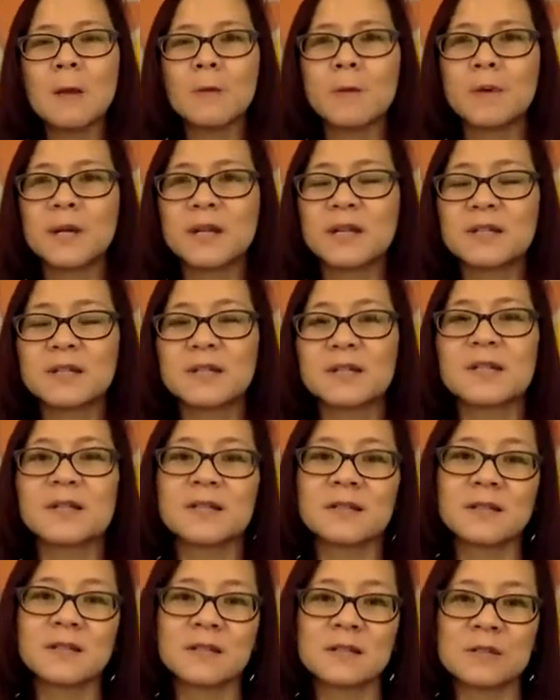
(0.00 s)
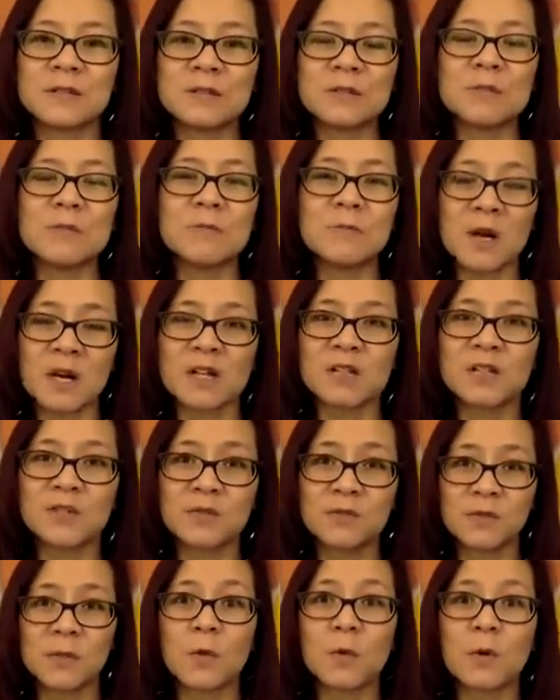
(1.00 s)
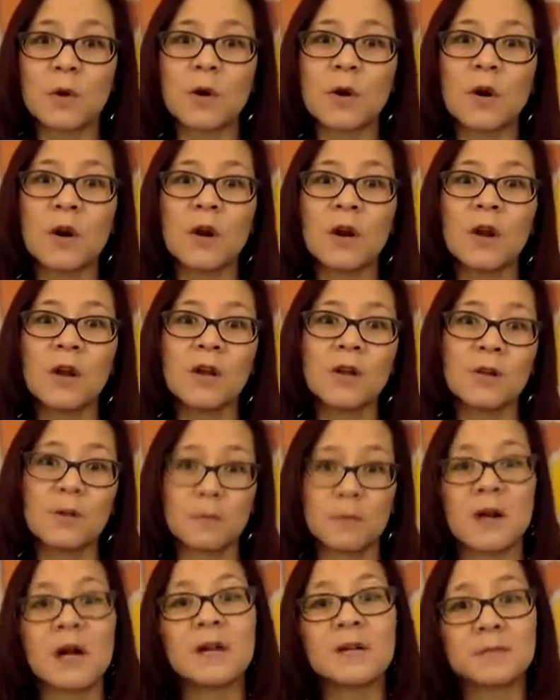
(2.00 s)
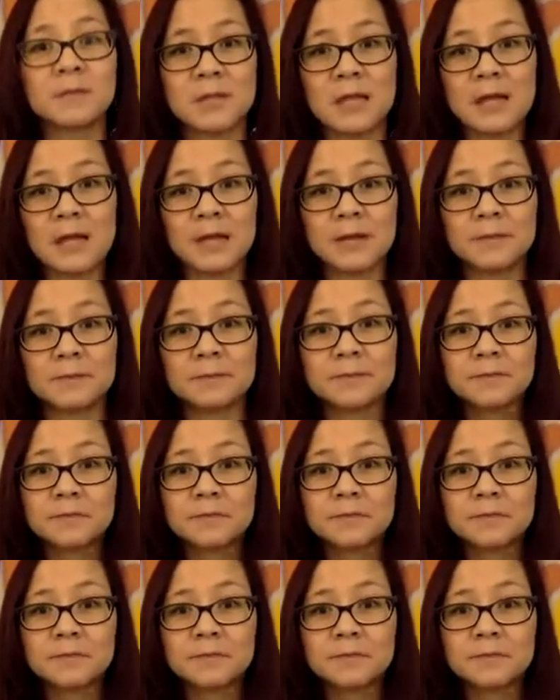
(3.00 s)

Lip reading: but it doesn't do much for your bottom line.